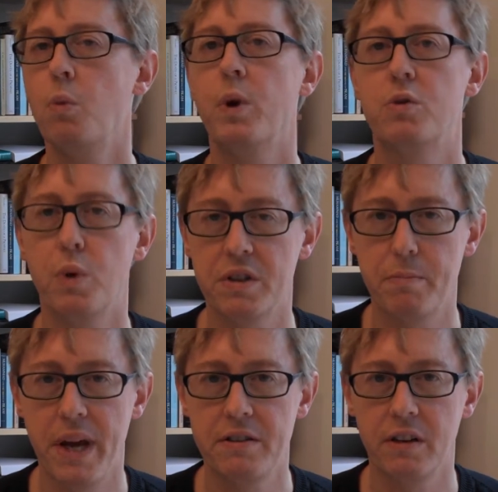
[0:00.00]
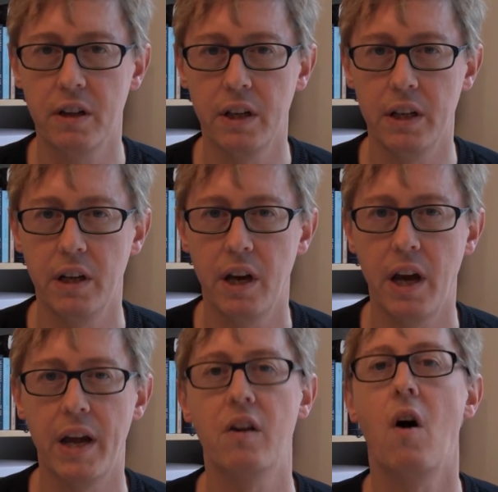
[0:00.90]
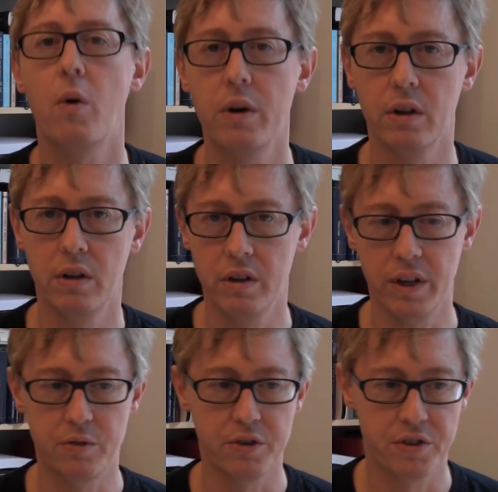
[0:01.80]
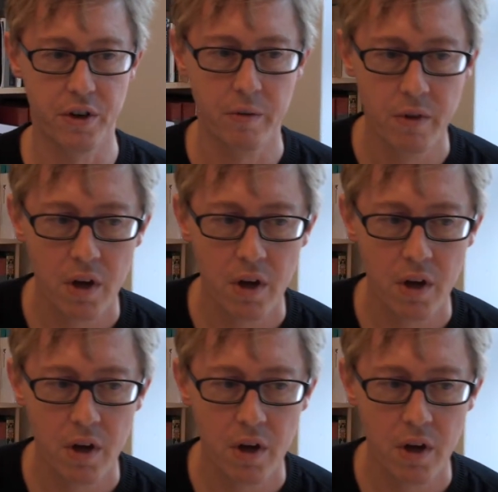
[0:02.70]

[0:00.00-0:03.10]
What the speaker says: which was basically an oral literature.